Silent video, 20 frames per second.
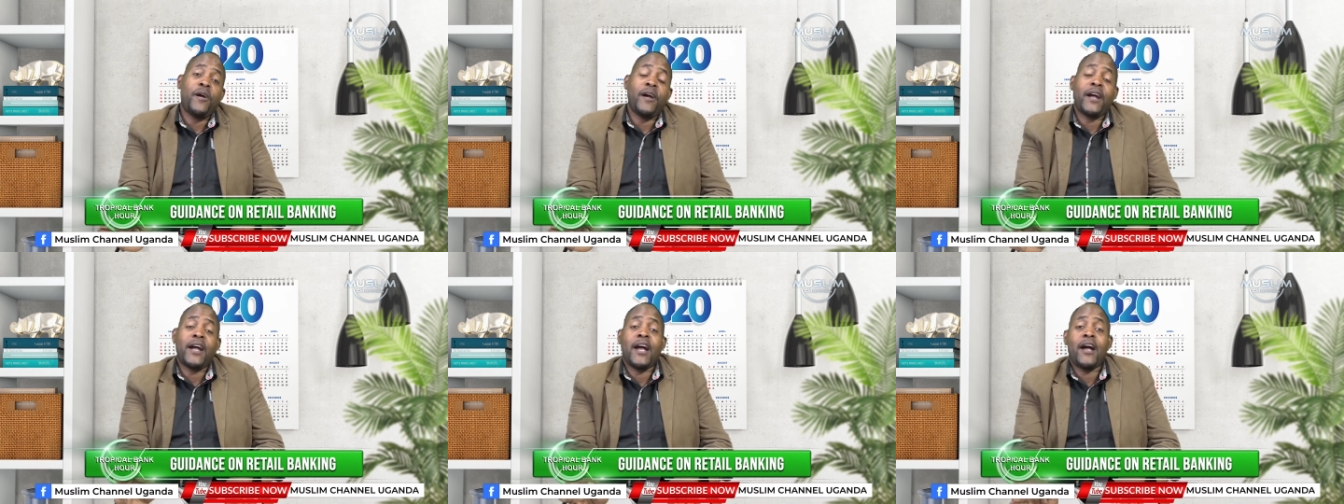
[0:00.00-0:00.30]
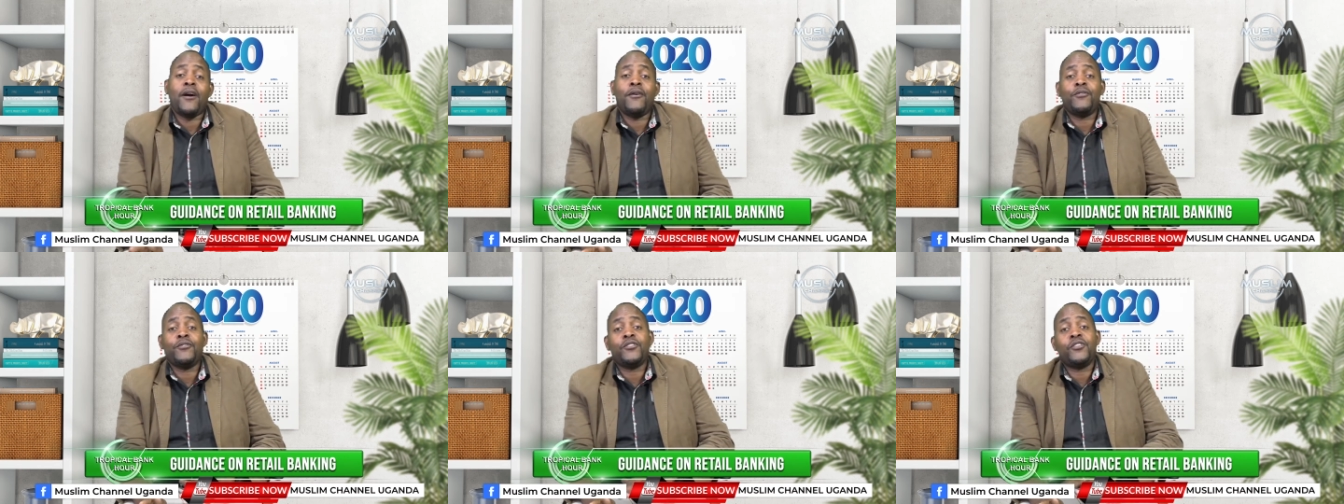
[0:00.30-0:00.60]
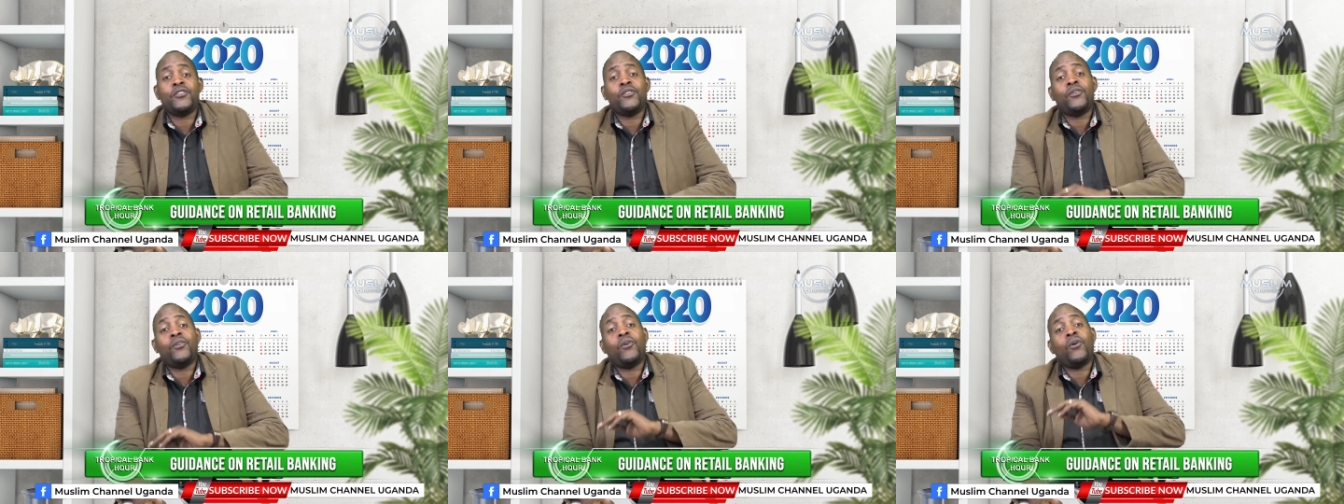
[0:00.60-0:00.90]

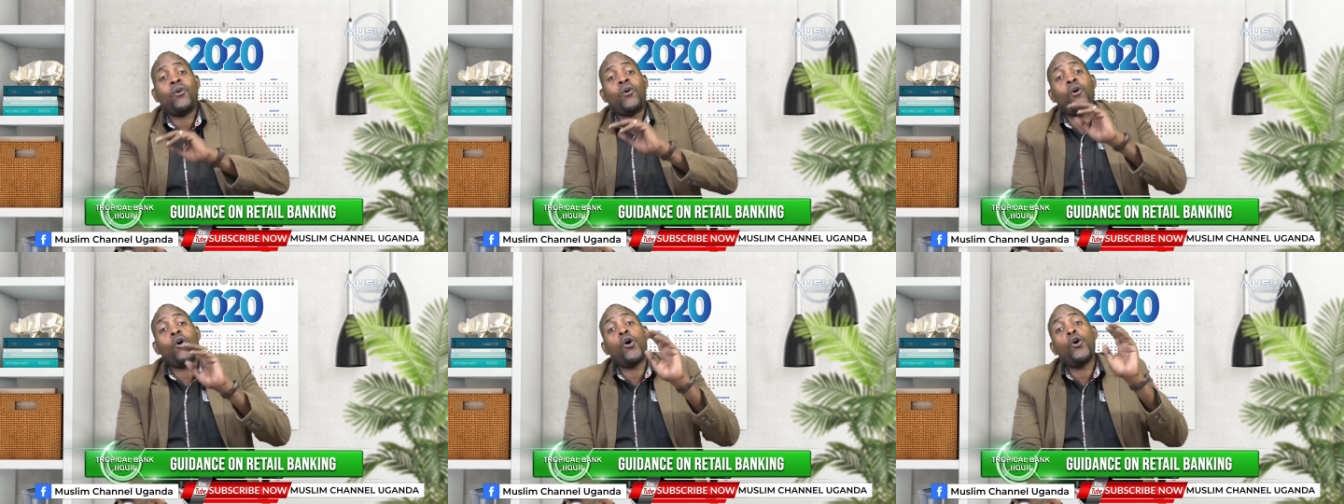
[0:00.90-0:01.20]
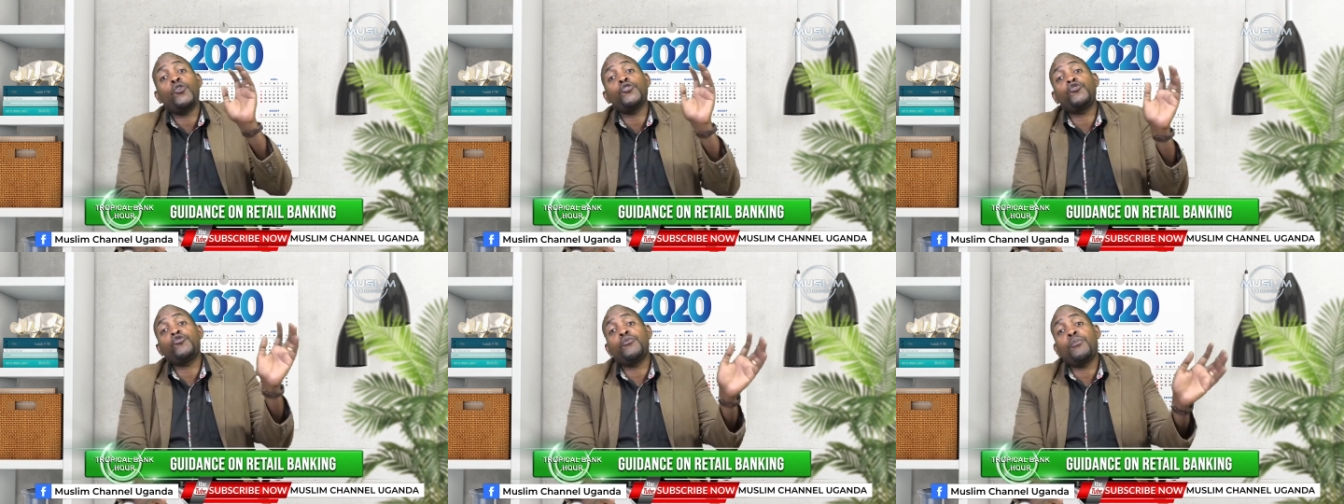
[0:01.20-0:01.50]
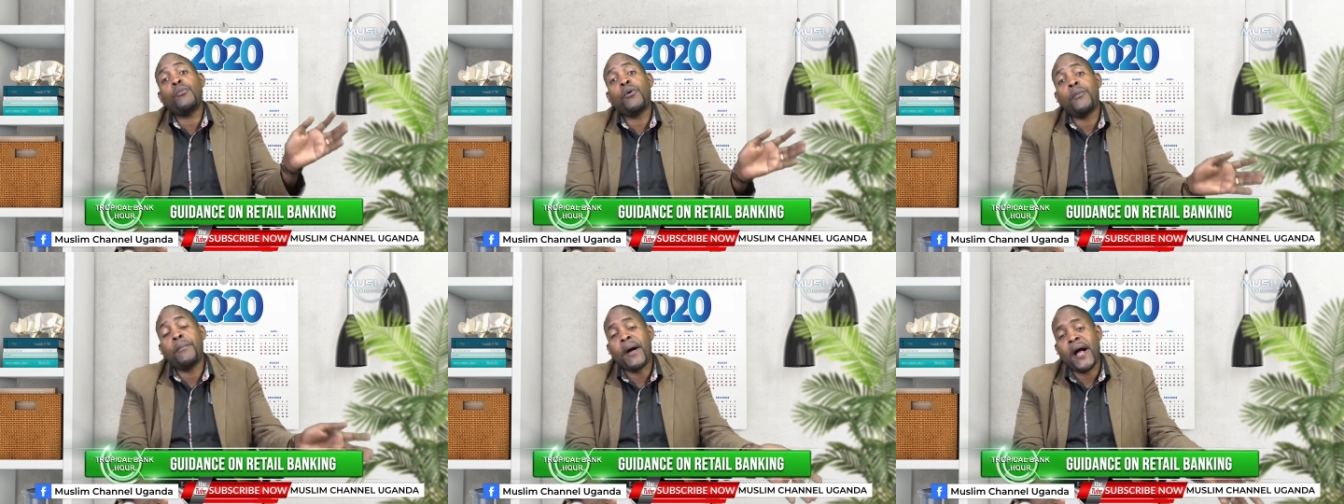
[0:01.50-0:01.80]
account onto
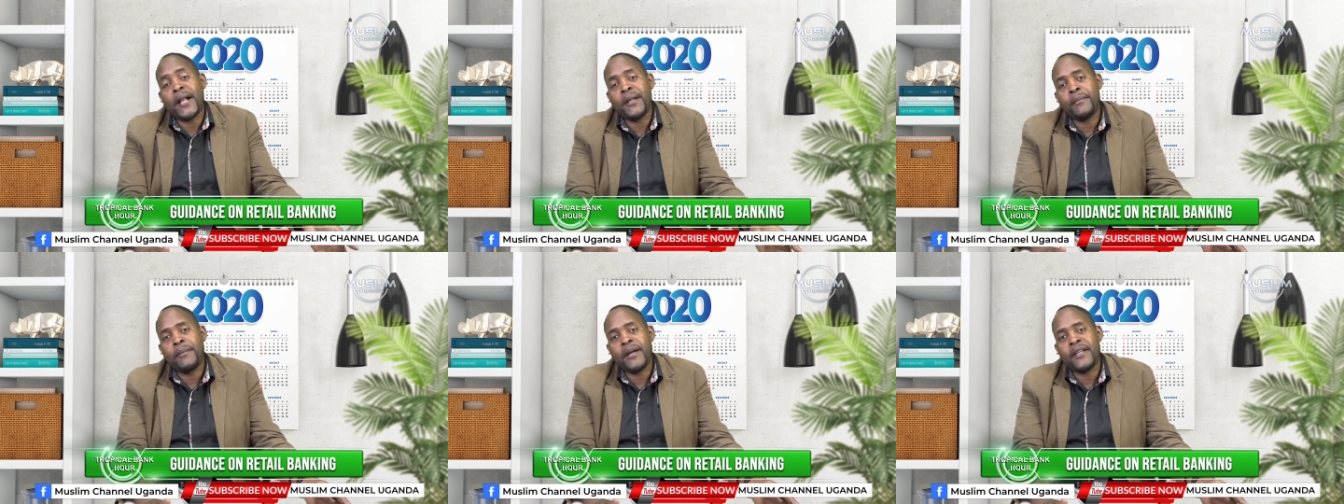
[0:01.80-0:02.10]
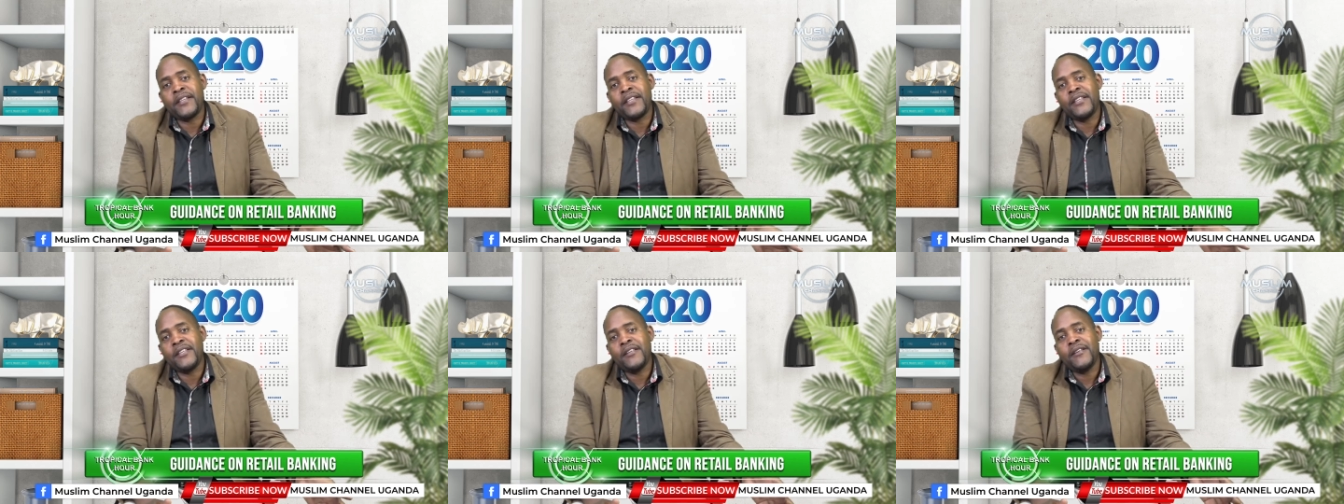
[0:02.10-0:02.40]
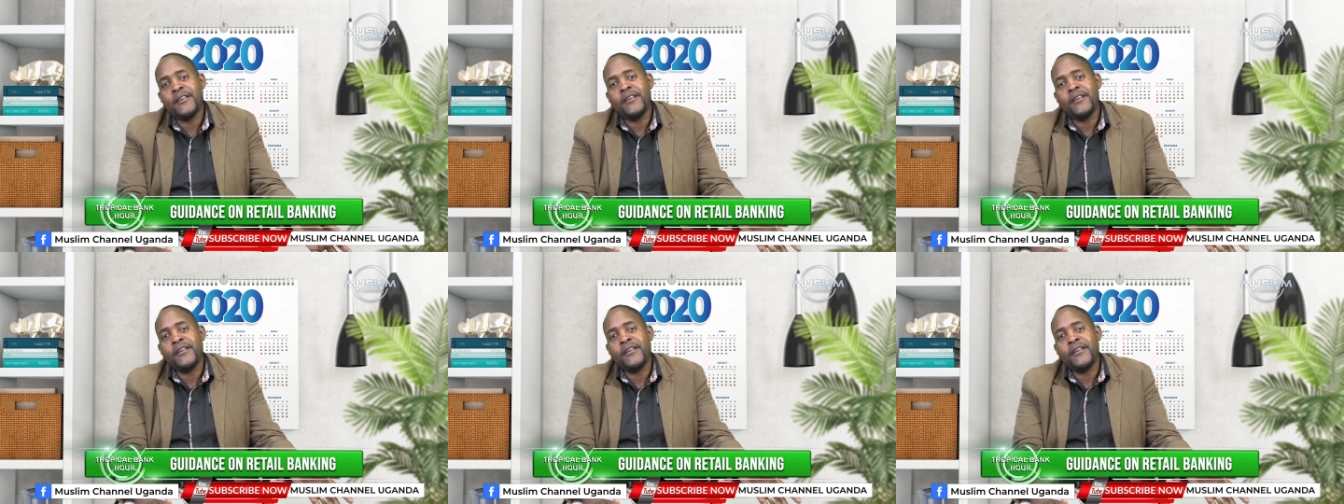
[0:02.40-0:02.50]
mobile money,